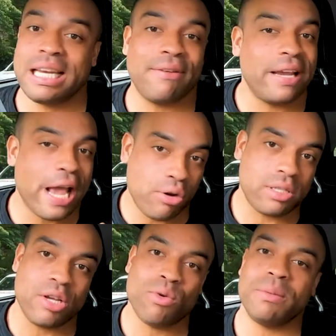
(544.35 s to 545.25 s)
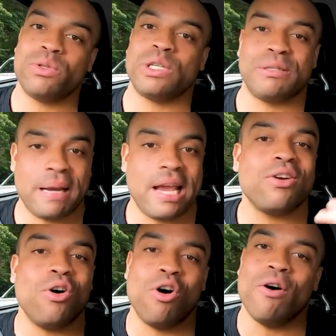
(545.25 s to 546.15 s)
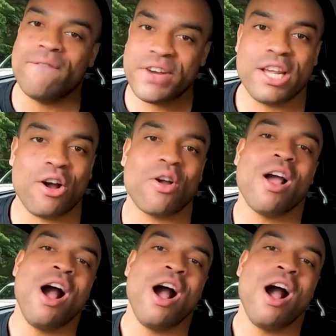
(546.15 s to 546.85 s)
anything else that you want me to explain or video,